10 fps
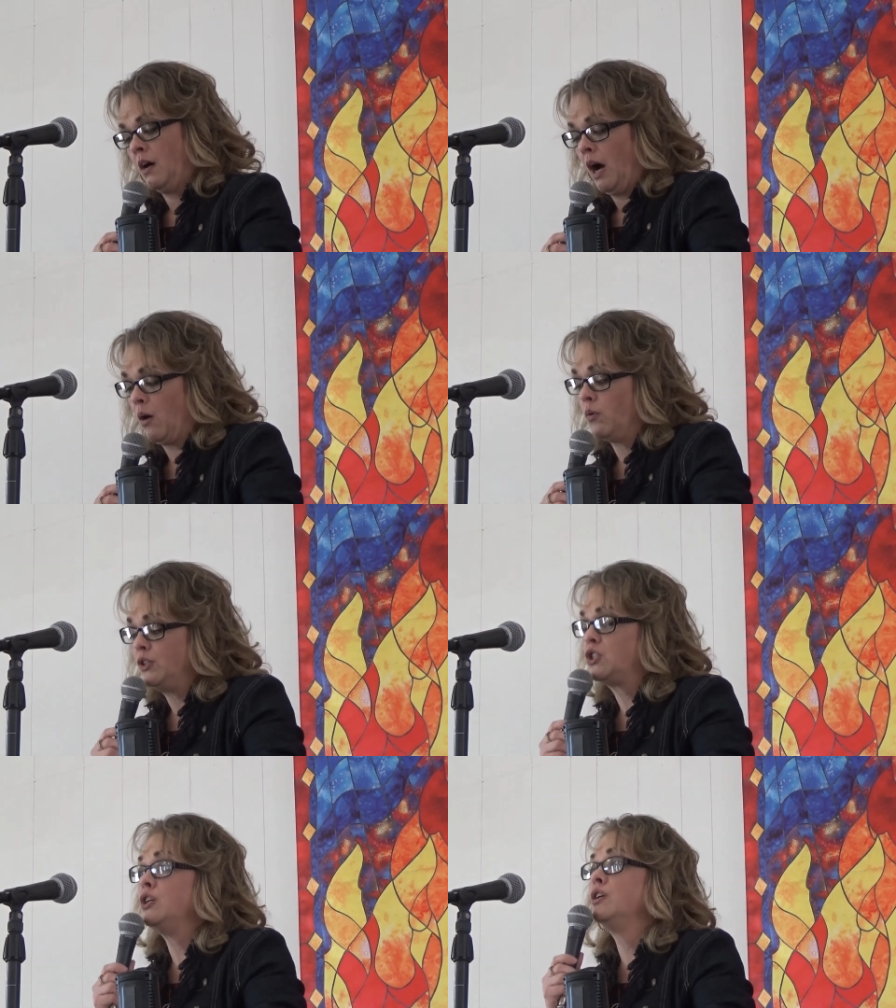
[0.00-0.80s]
I
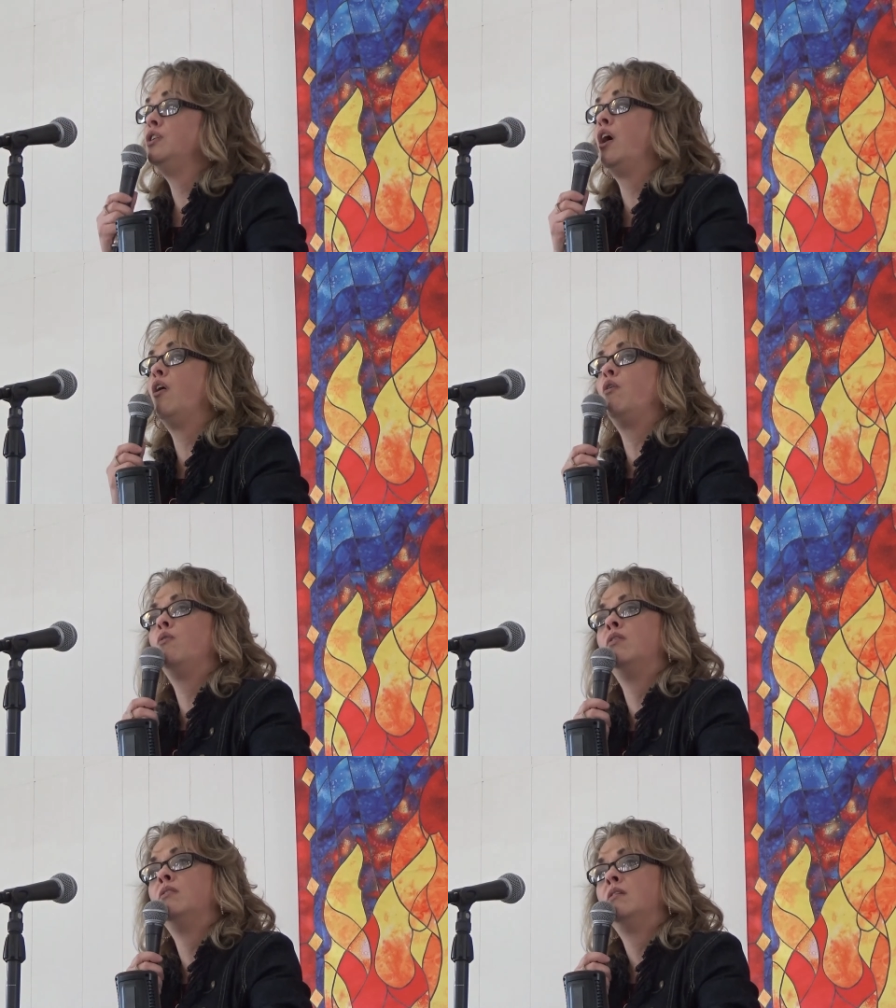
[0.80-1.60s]
want you to
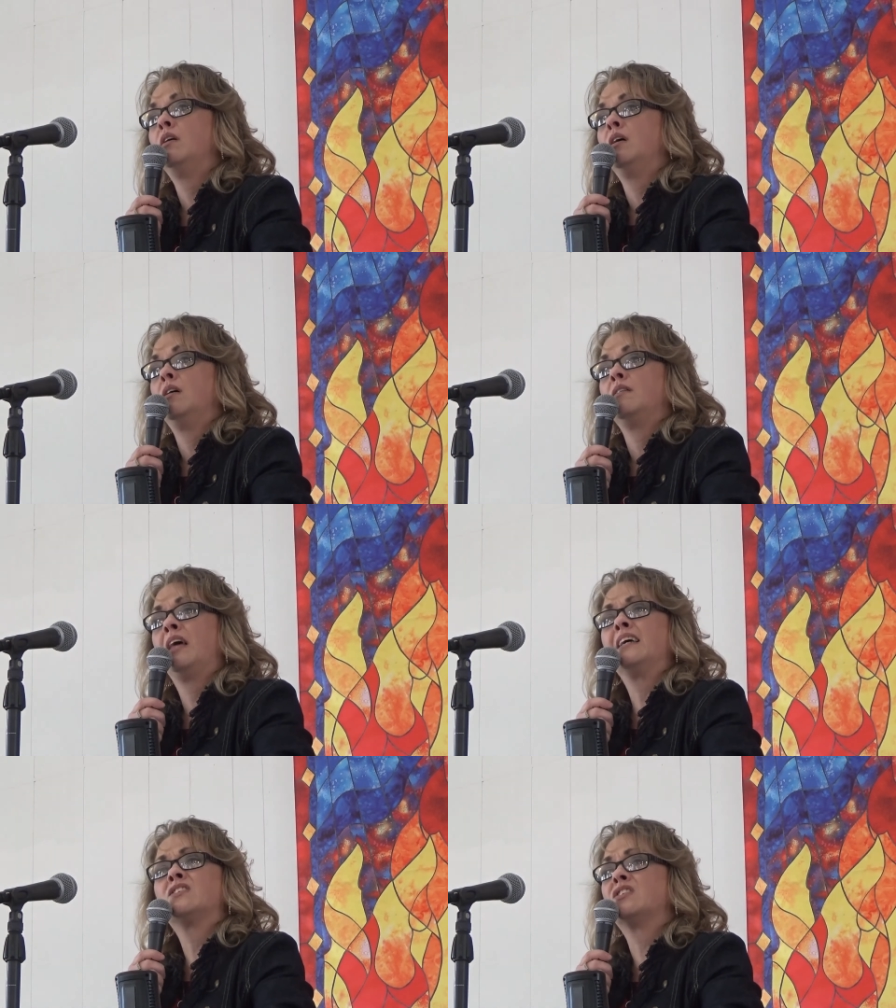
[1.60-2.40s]
know
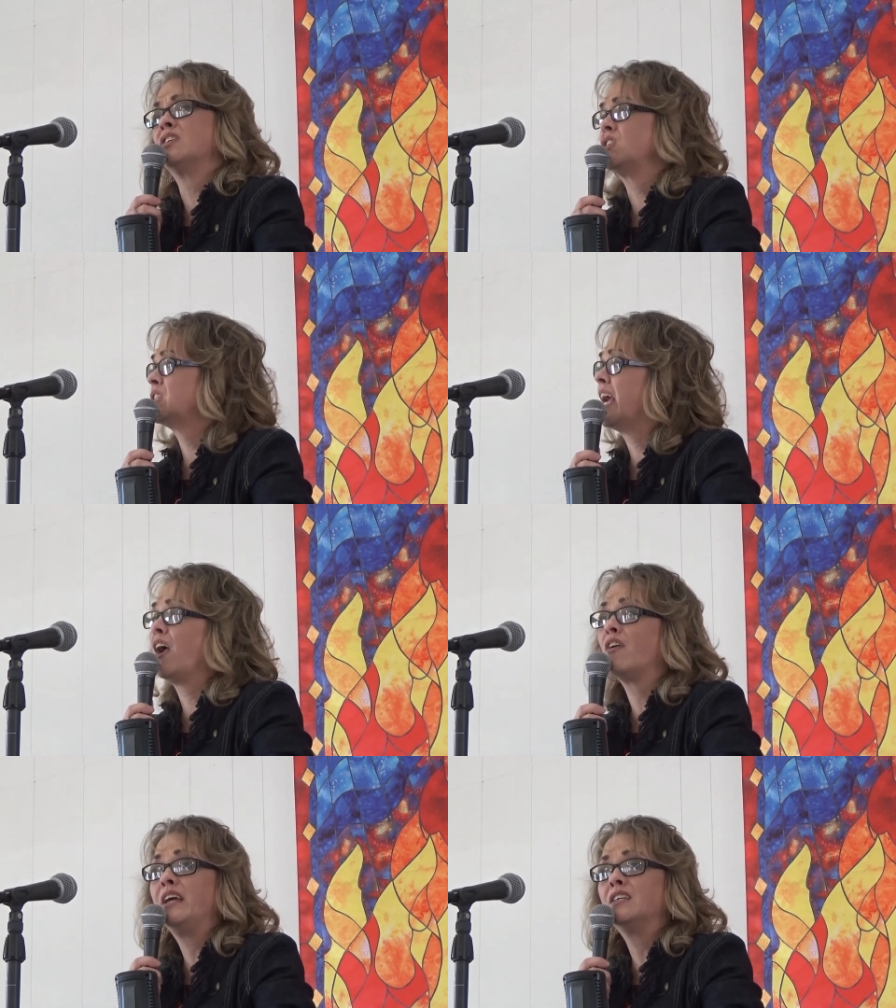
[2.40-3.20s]
that's the
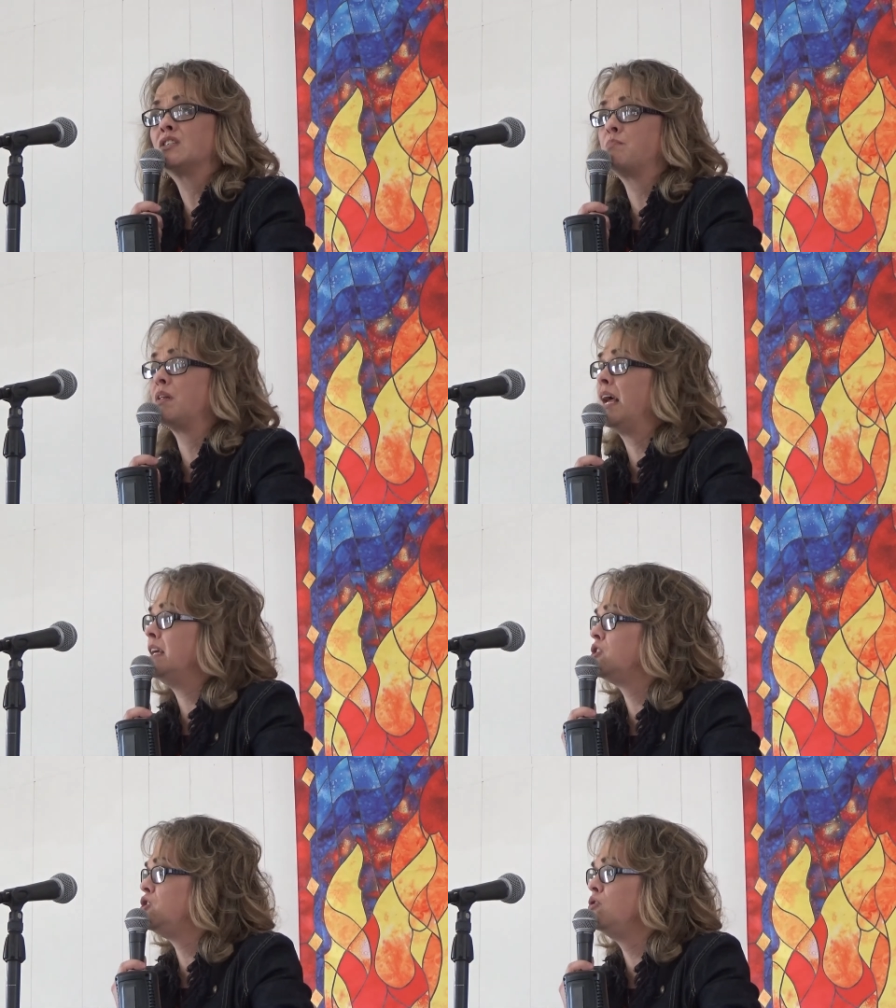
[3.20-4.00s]
scariest
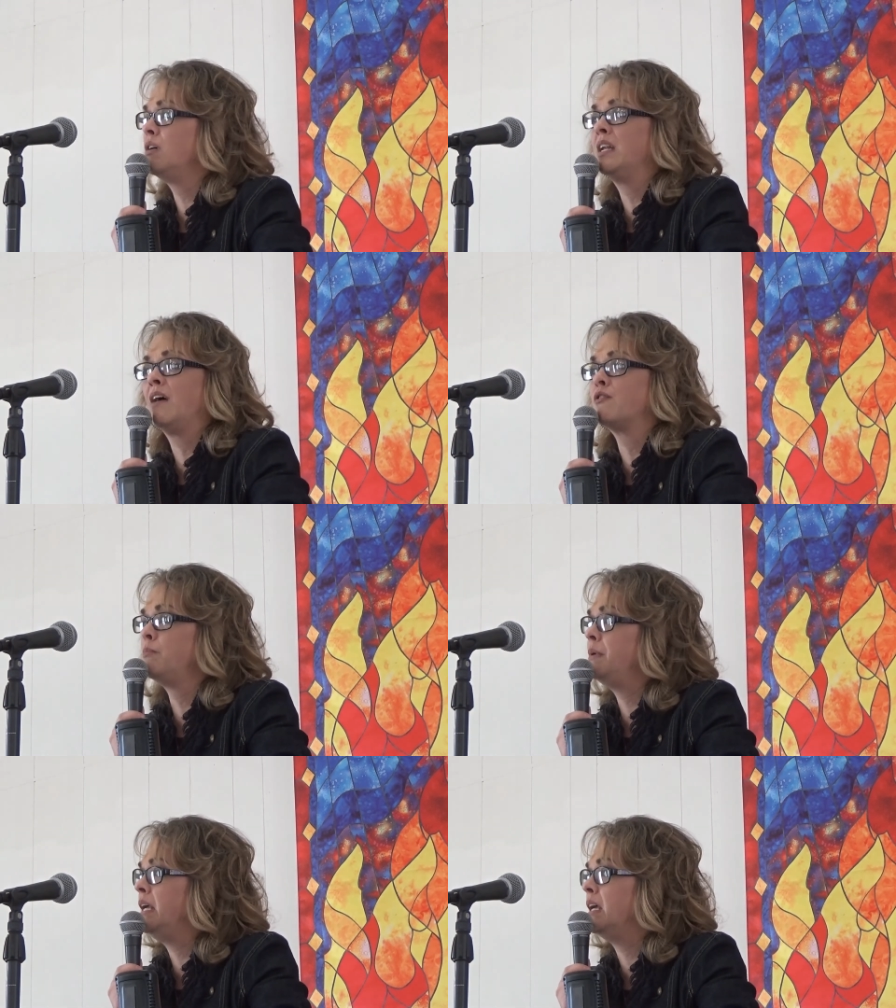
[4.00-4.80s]
place you could ever
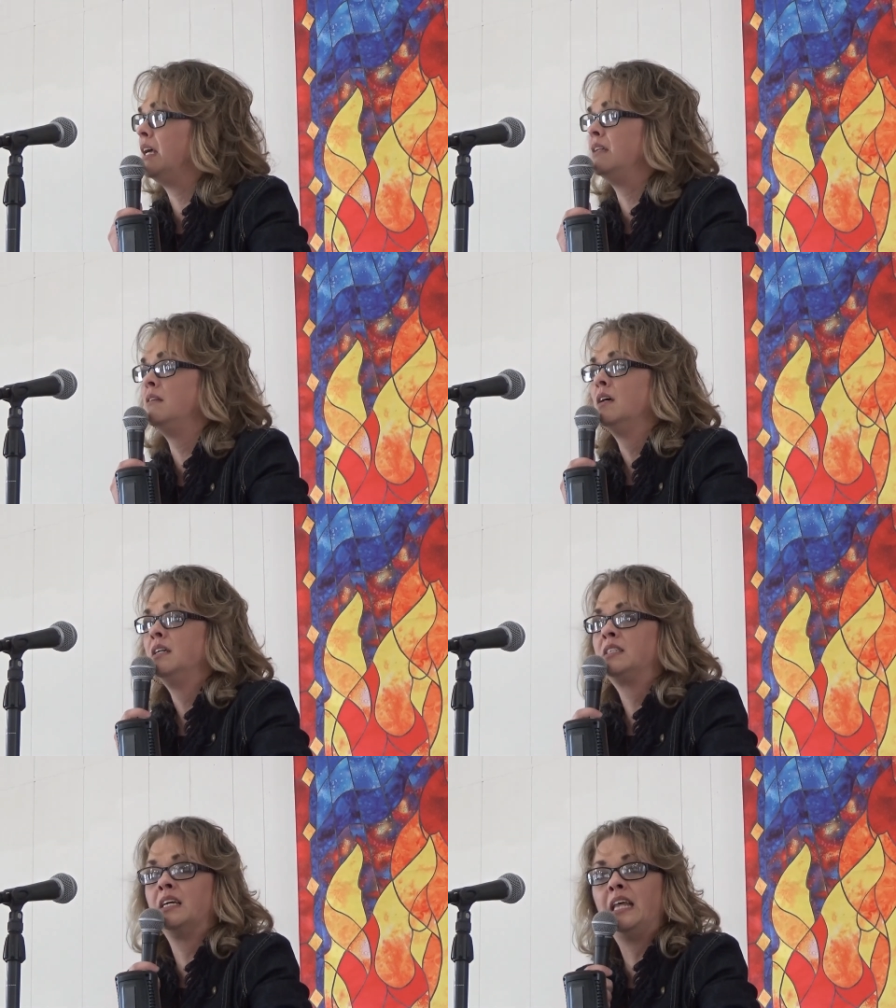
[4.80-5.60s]
be in
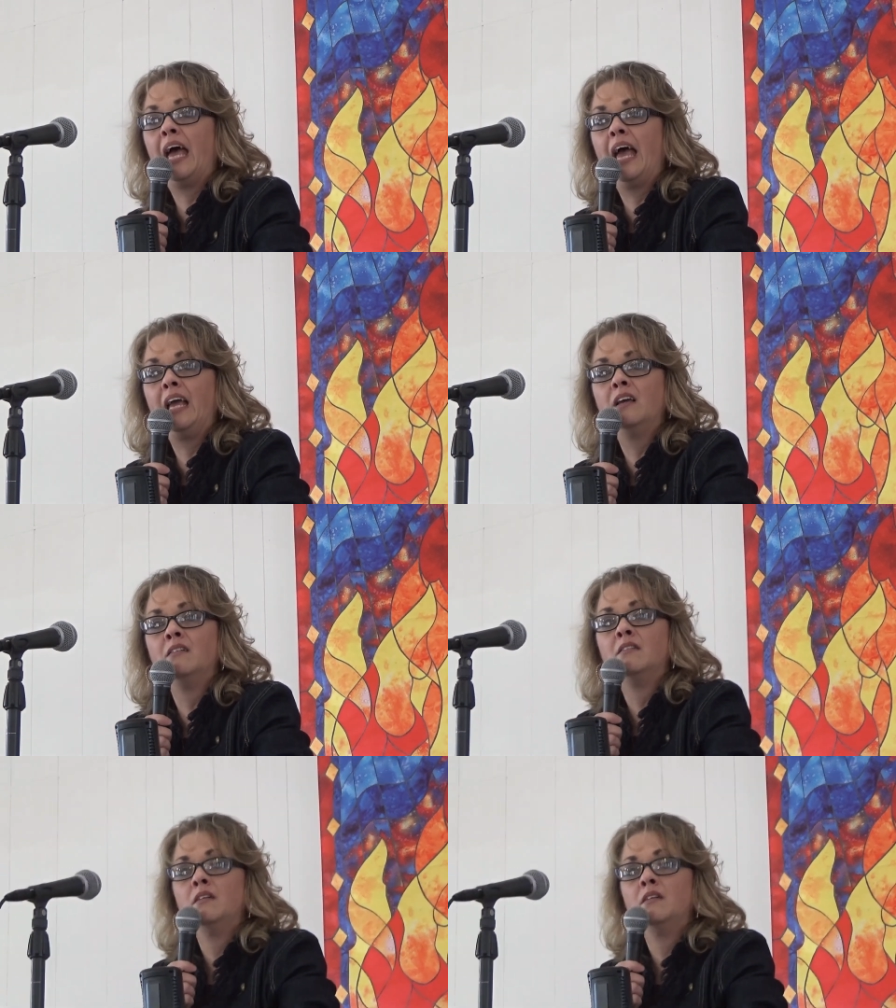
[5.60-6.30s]
today